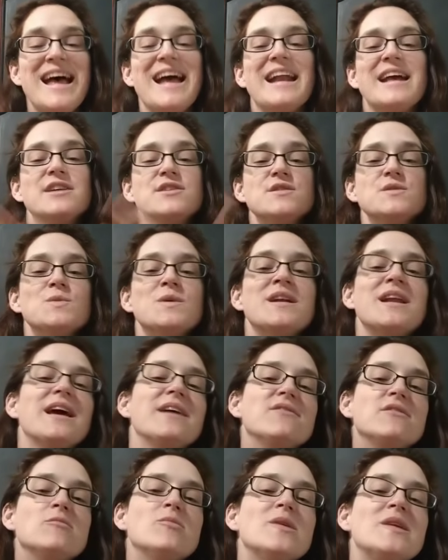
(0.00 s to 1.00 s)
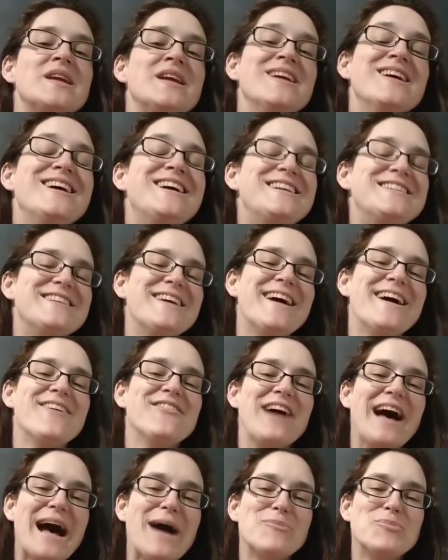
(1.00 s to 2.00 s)
and I just want everybody to
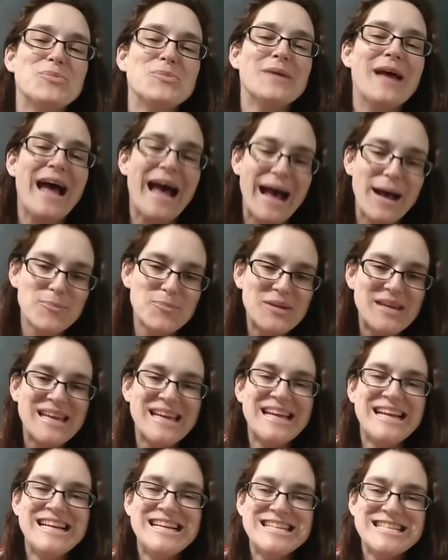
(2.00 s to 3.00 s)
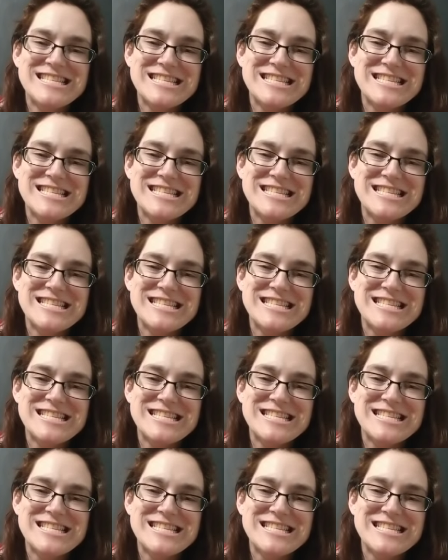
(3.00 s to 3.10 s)
have happy,